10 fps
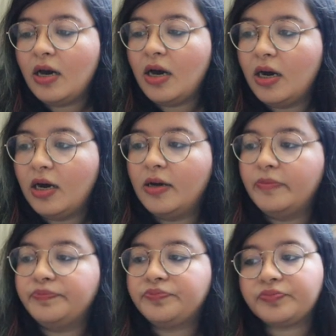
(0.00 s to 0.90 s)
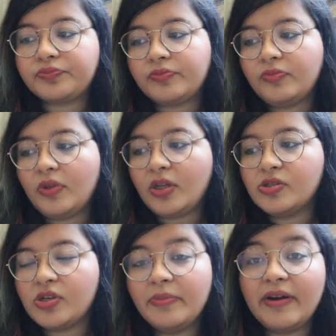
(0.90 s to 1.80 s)

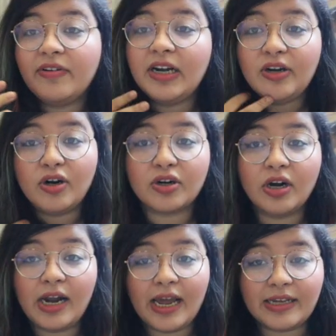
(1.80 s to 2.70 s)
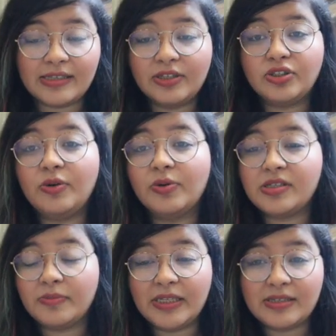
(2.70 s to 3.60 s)
So I'm definitely not going to, like, essentially what
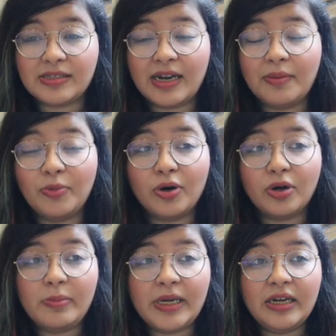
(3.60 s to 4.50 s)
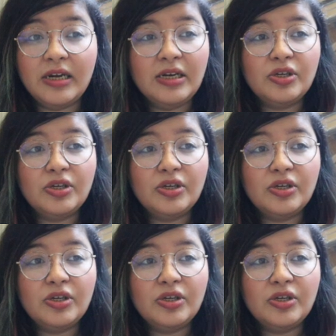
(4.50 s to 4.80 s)
this means is that I'm not going to be